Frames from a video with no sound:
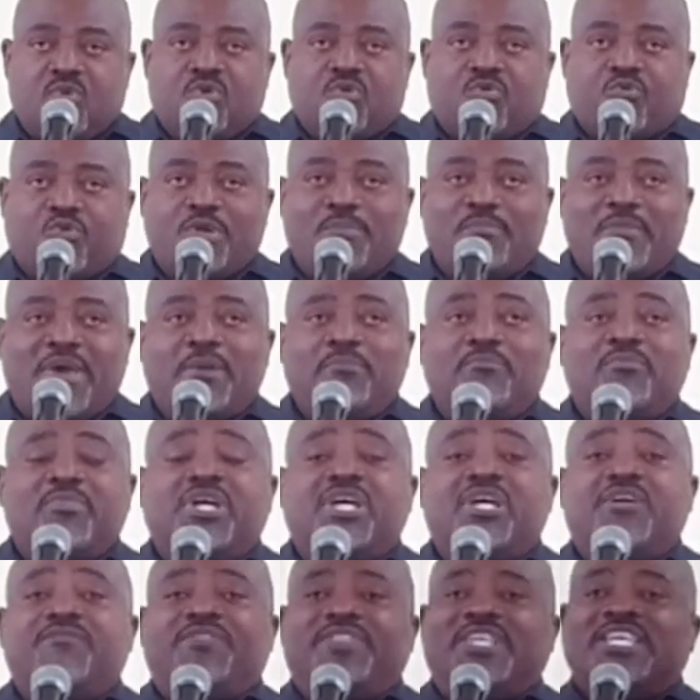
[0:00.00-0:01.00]

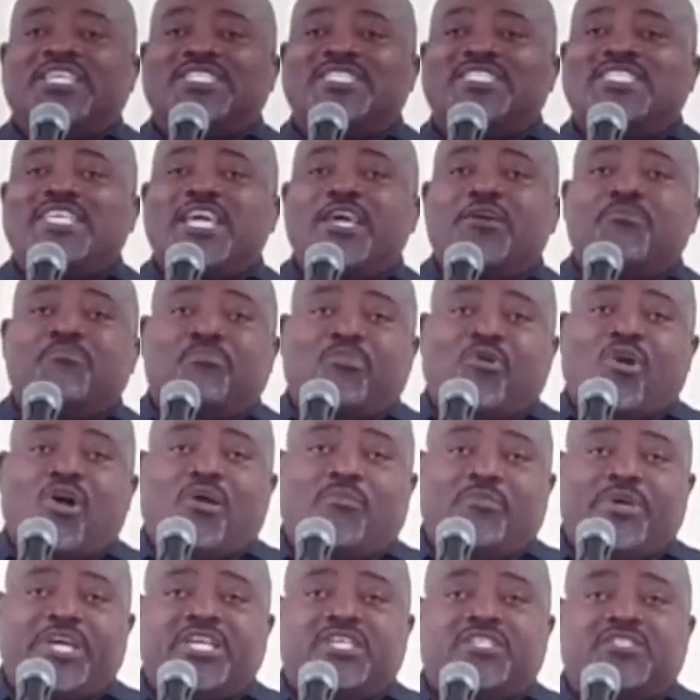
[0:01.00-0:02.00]
Remember this same
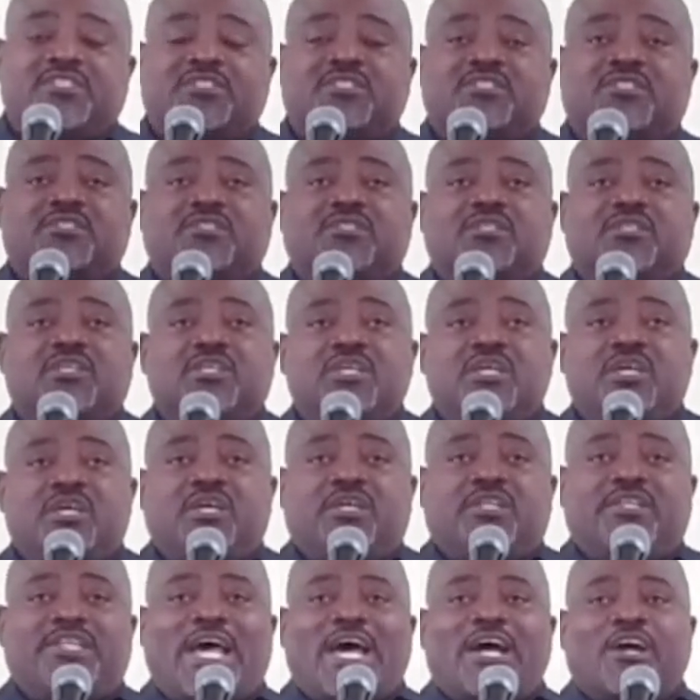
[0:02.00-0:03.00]
promise
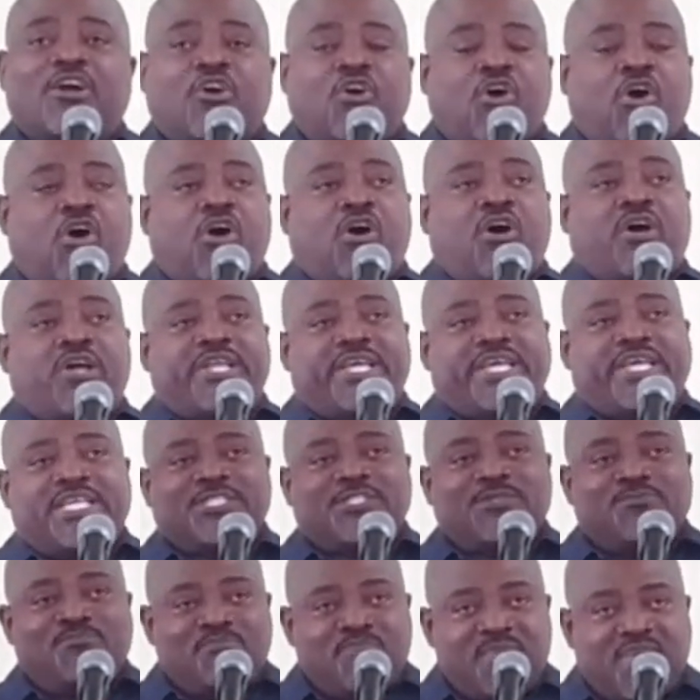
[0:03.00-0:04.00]
that God
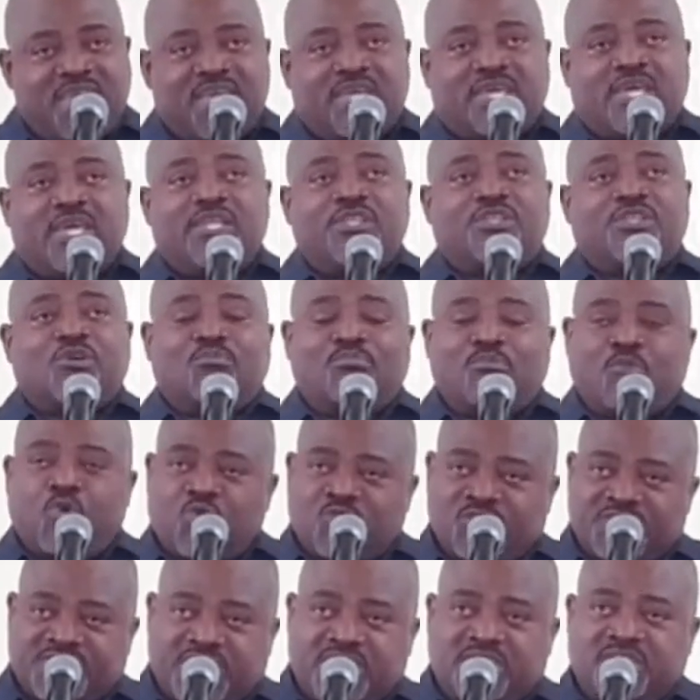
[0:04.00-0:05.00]
is making to
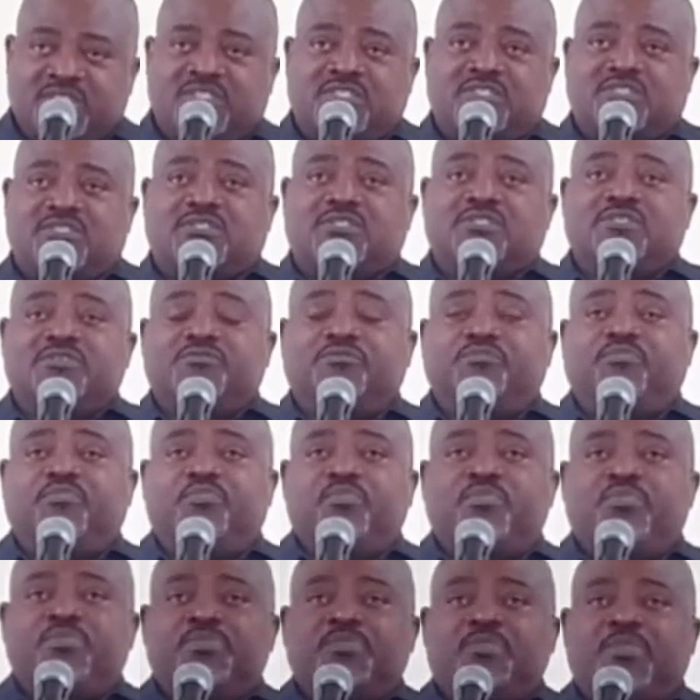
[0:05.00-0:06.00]
Moses
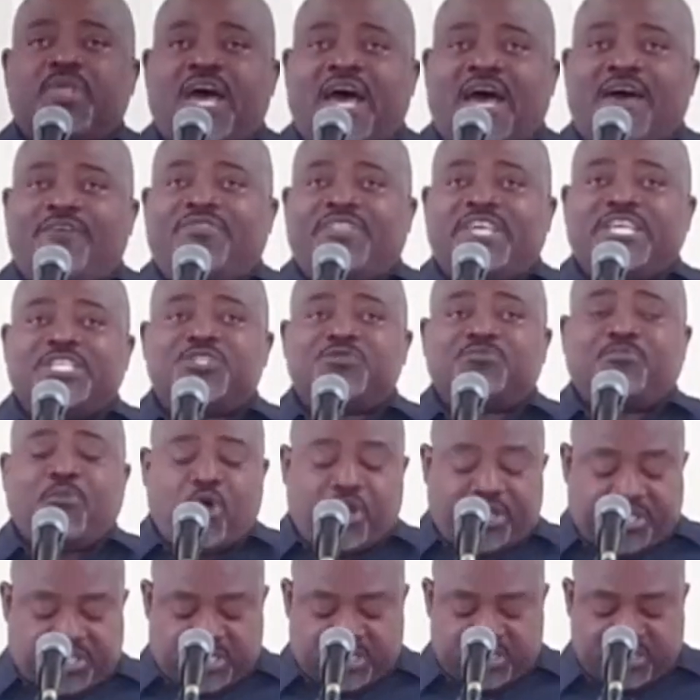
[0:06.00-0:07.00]
at this
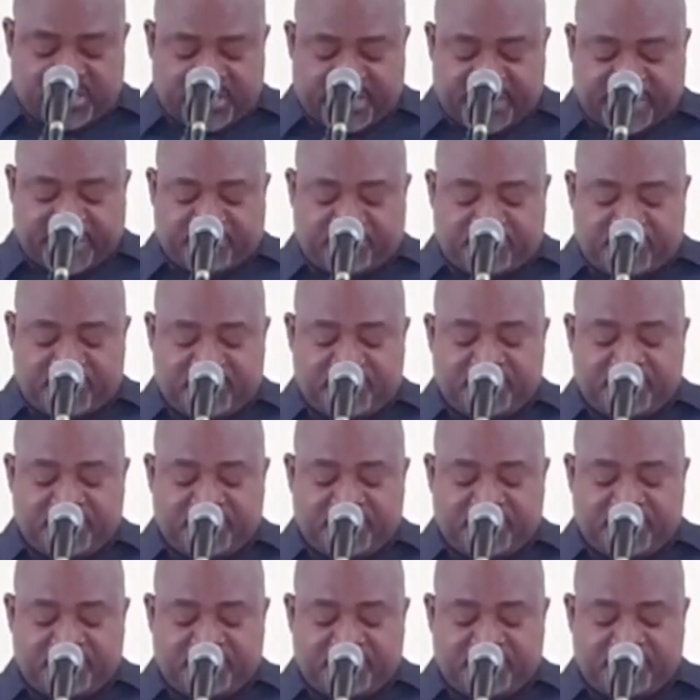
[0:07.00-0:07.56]
point in time.